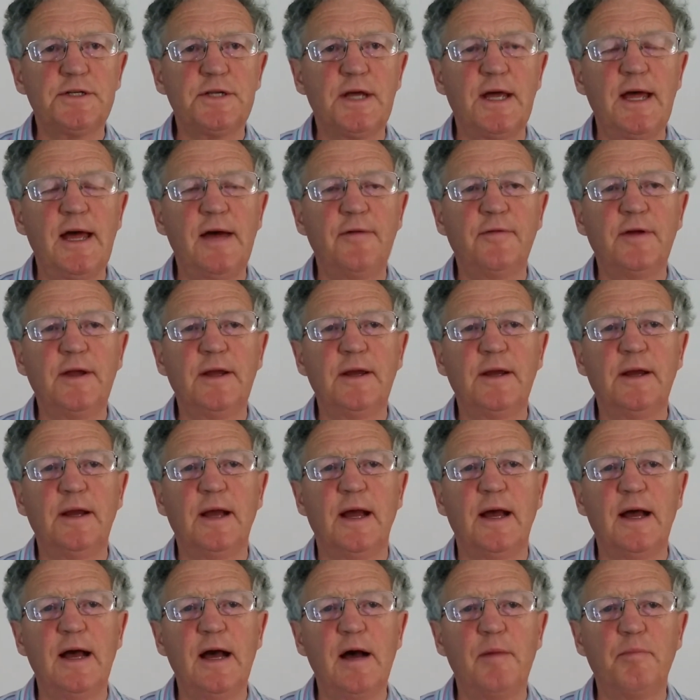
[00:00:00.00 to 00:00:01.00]
to
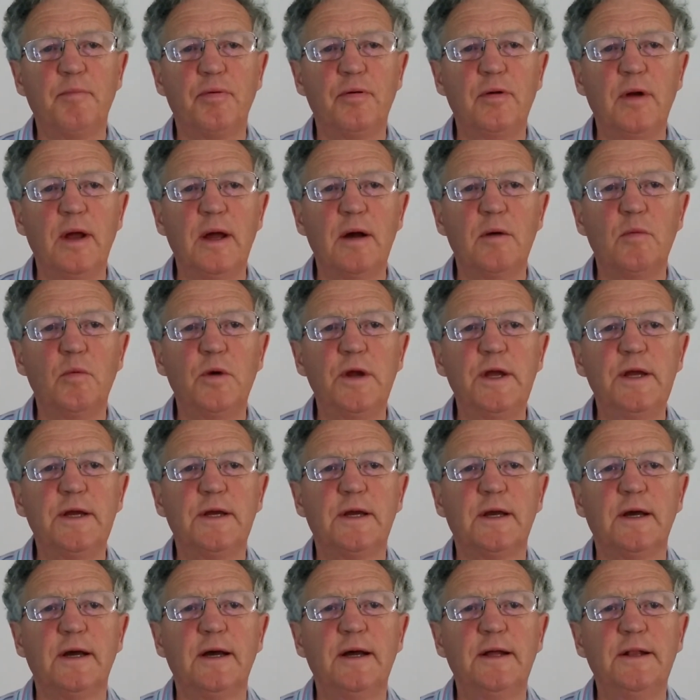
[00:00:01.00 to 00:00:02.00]
having our prayer week